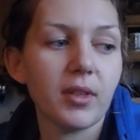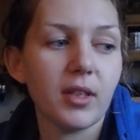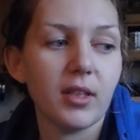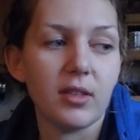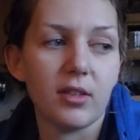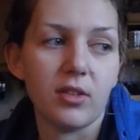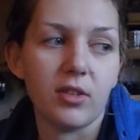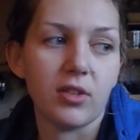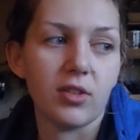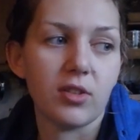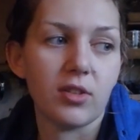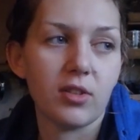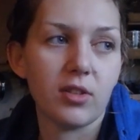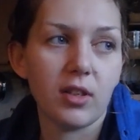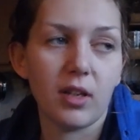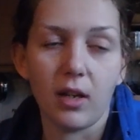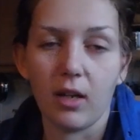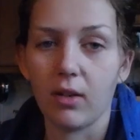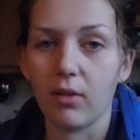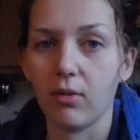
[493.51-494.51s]
It's just,
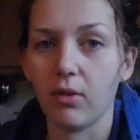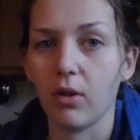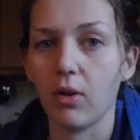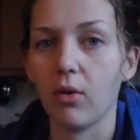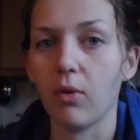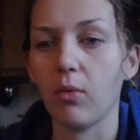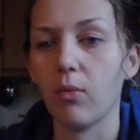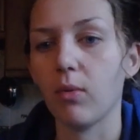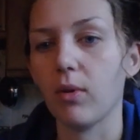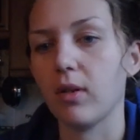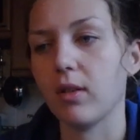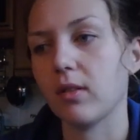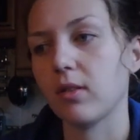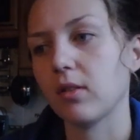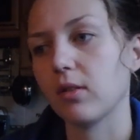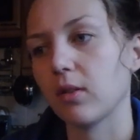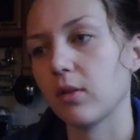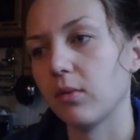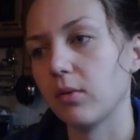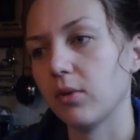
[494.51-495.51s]
I don't know what
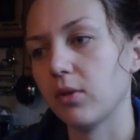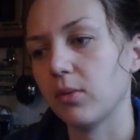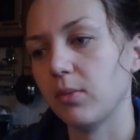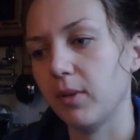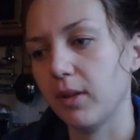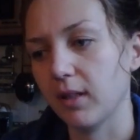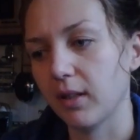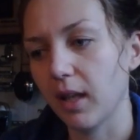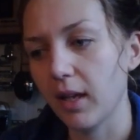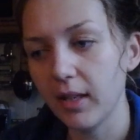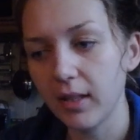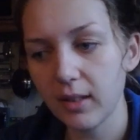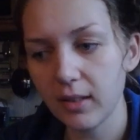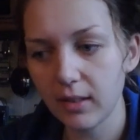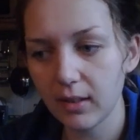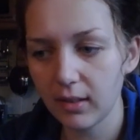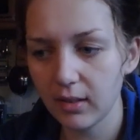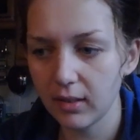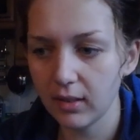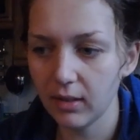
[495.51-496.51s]
it's going to be
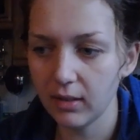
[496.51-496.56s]
like